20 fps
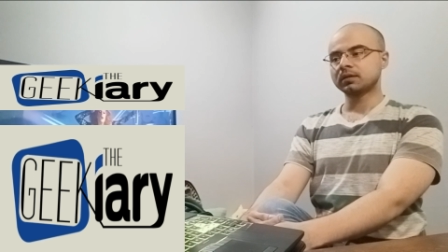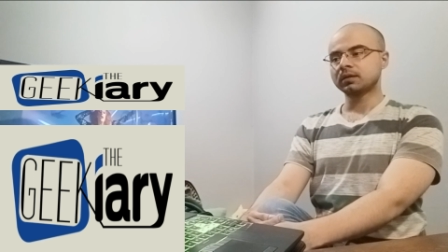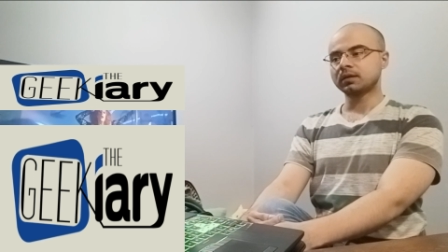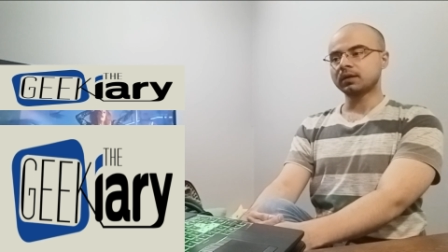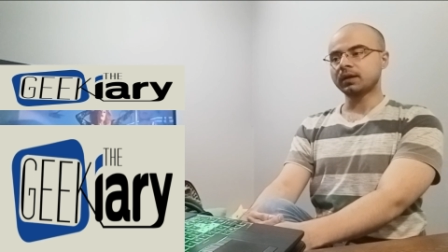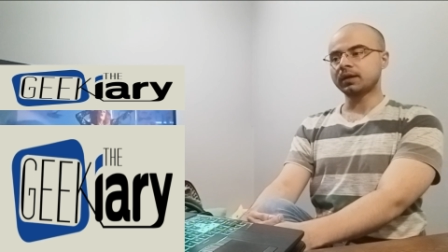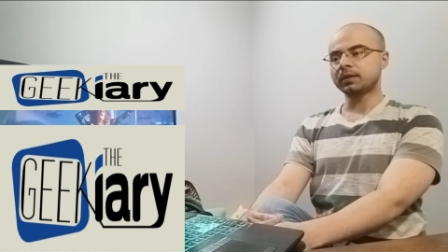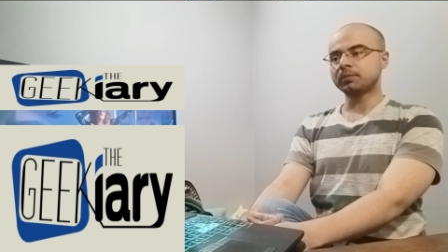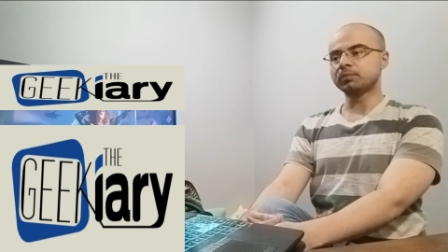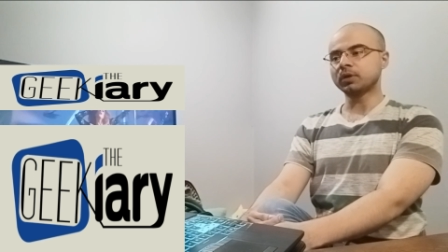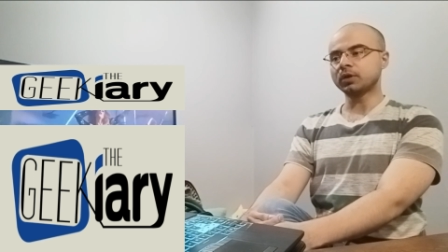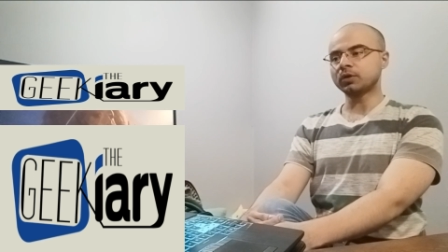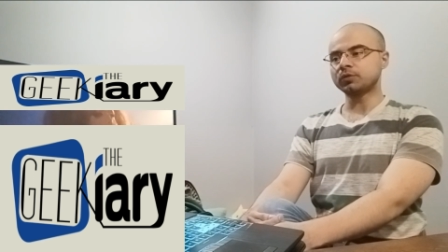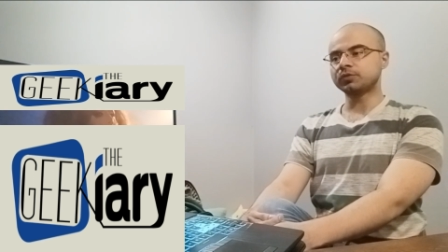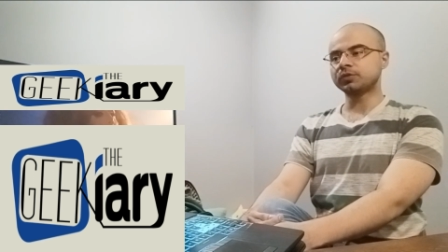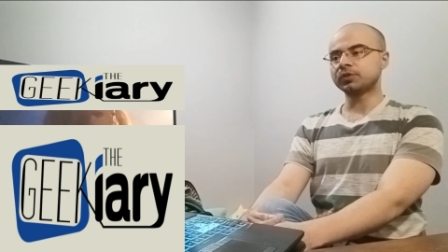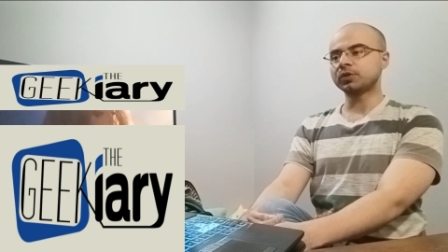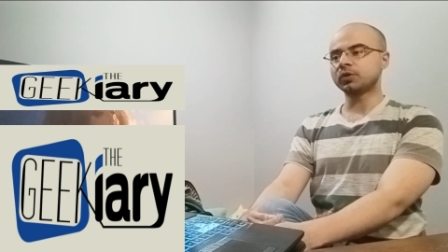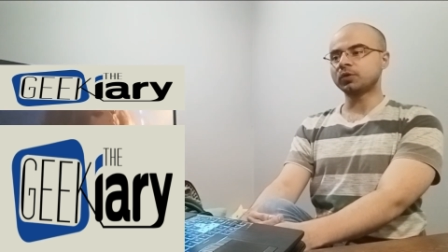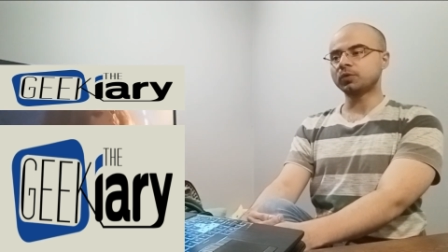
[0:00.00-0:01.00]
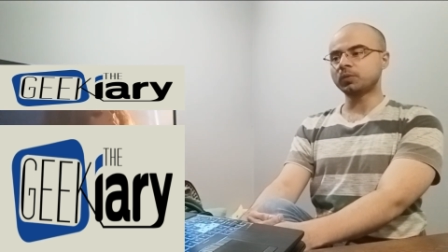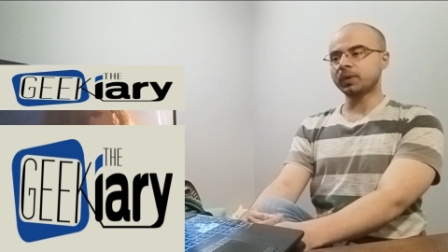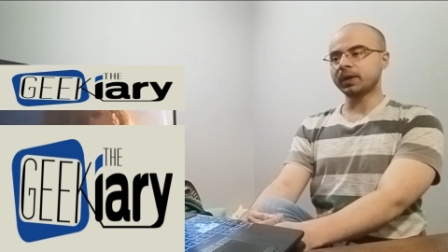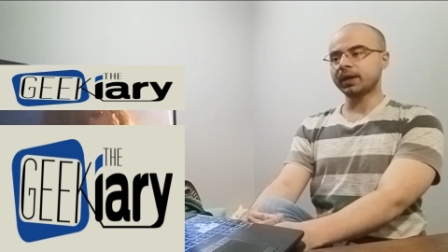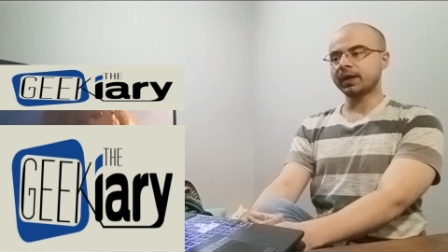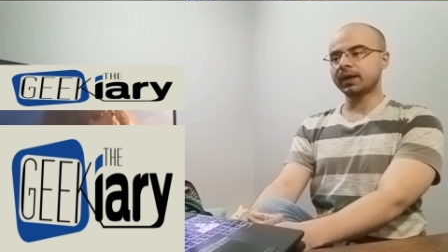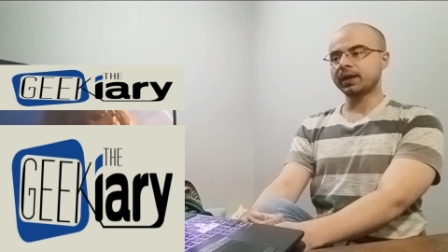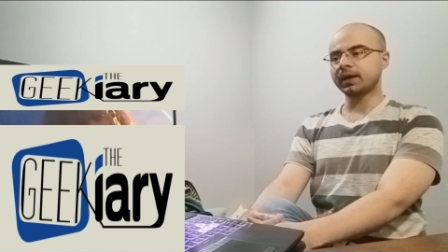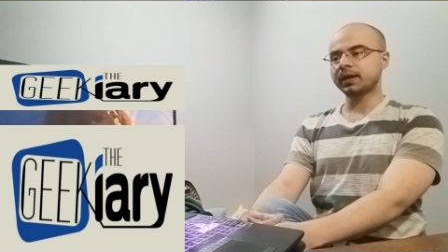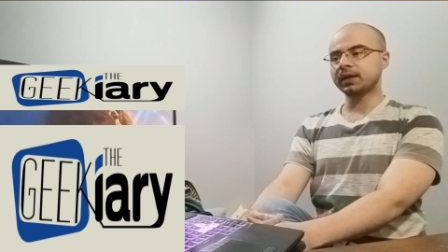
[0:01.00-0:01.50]
And blows you
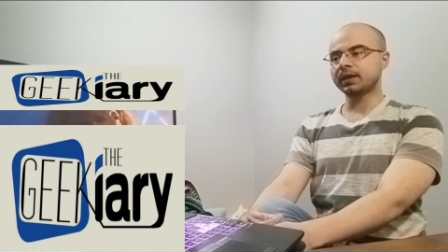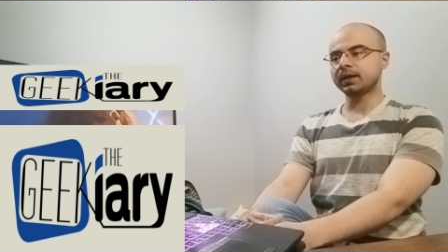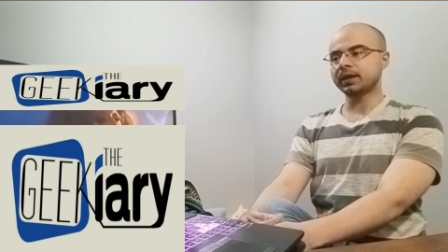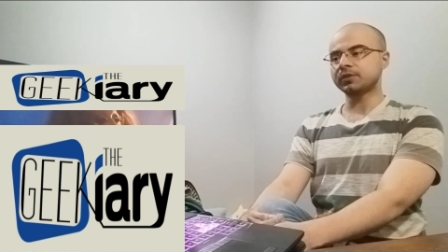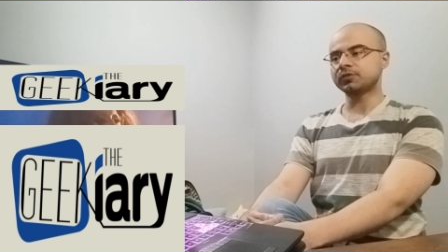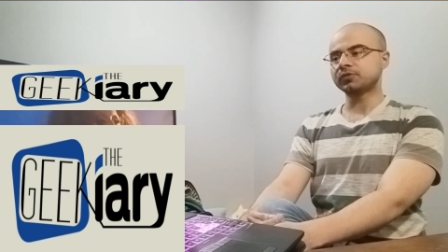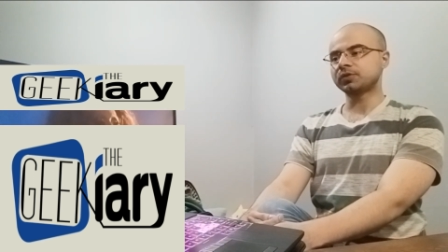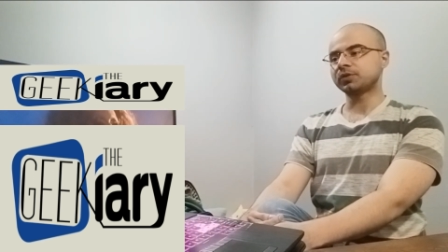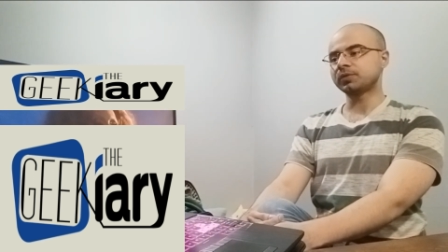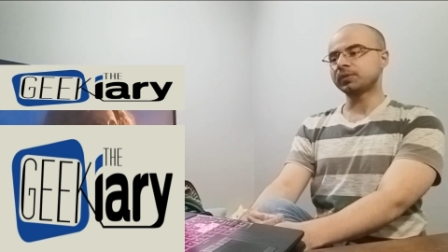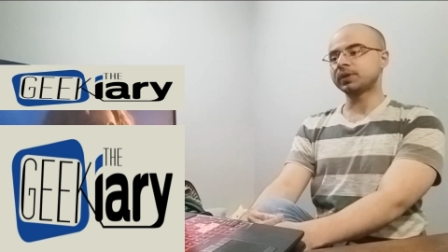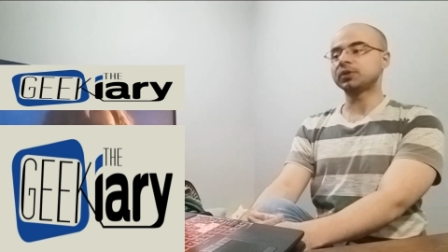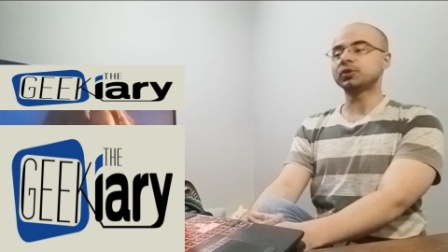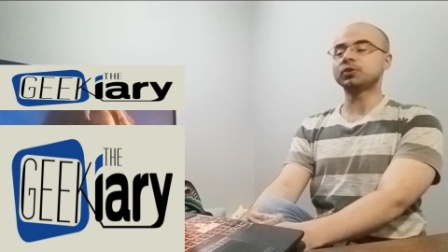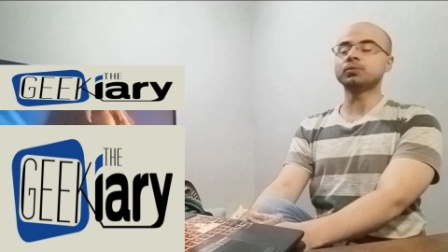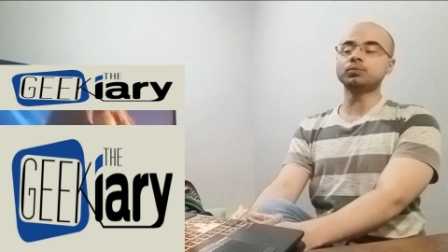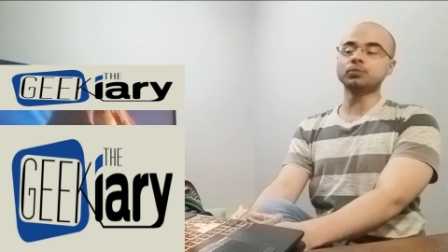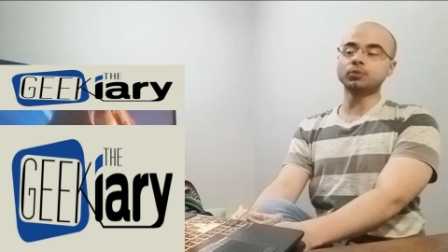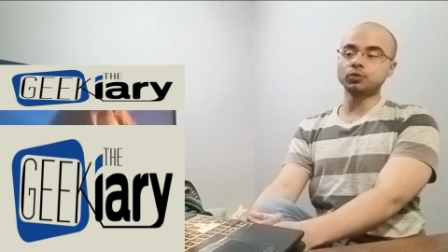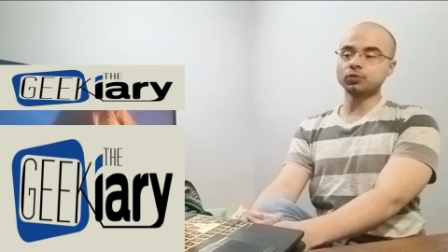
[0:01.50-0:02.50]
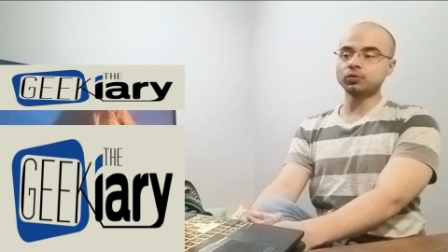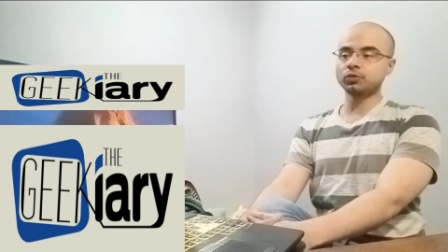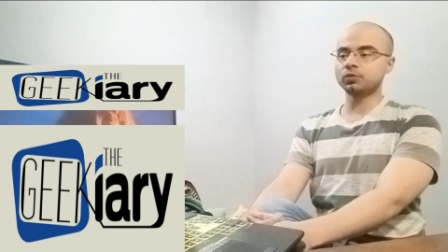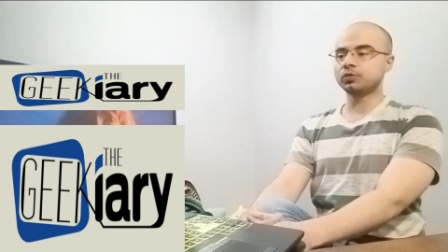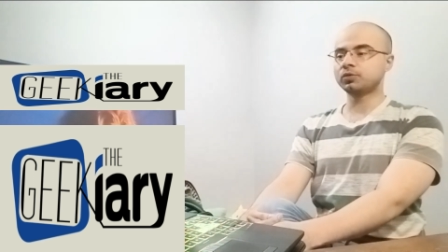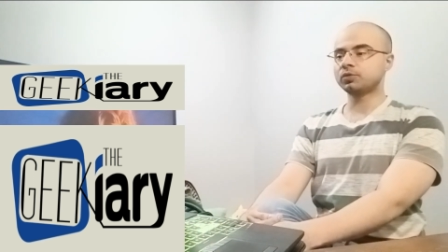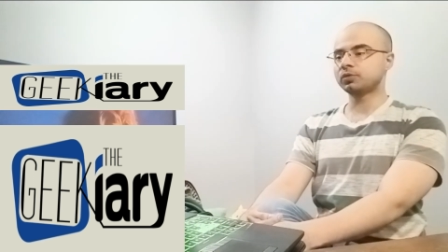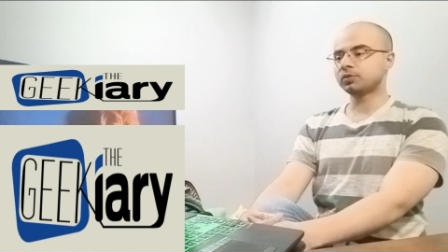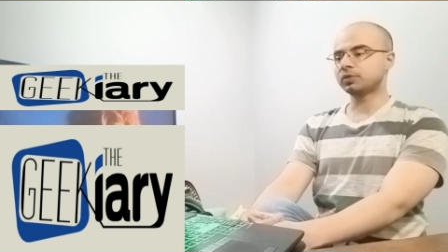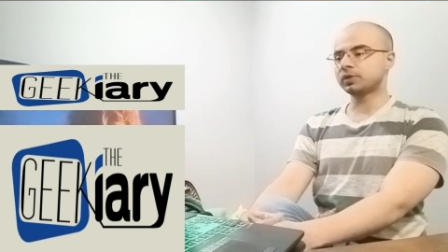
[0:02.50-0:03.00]
away, gets you in the
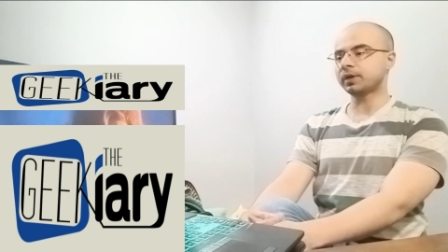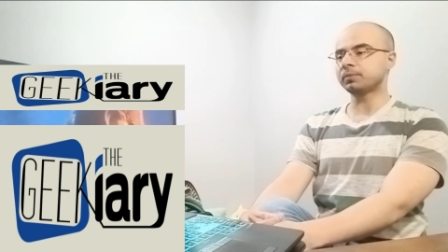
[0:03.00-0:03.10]
mood,